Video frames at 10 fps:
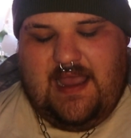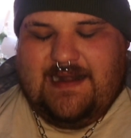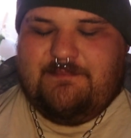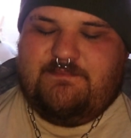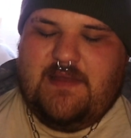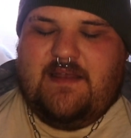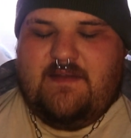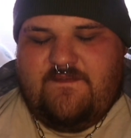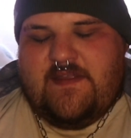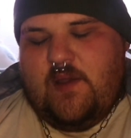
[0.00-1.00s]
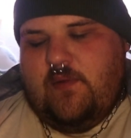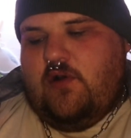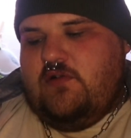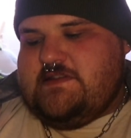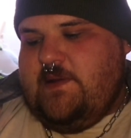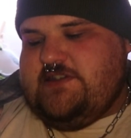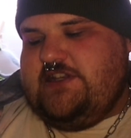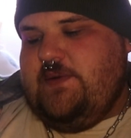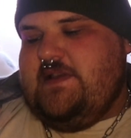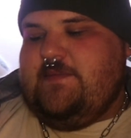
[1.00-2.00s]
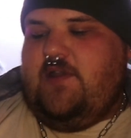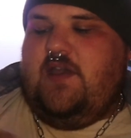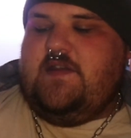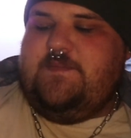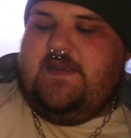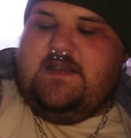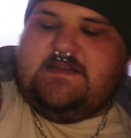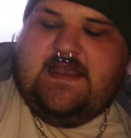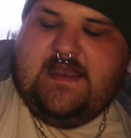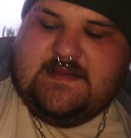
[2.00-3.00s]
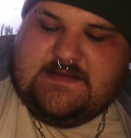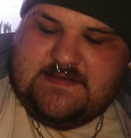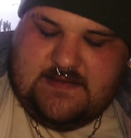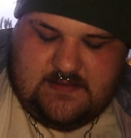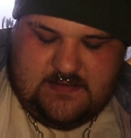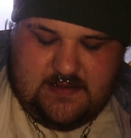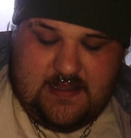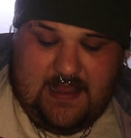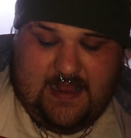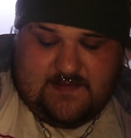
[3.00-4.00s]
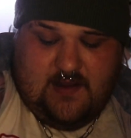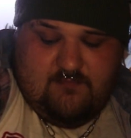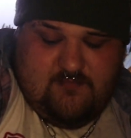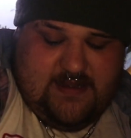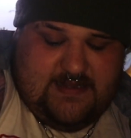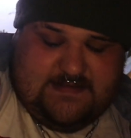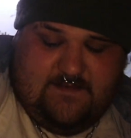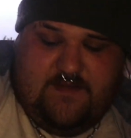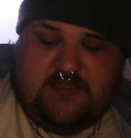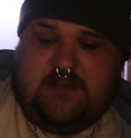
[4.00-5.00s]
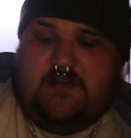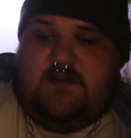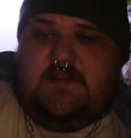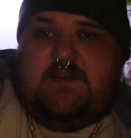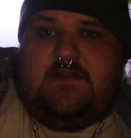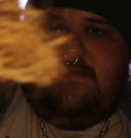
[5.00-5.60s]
And I think it will also actually do it some good, because it's got a really sufficient,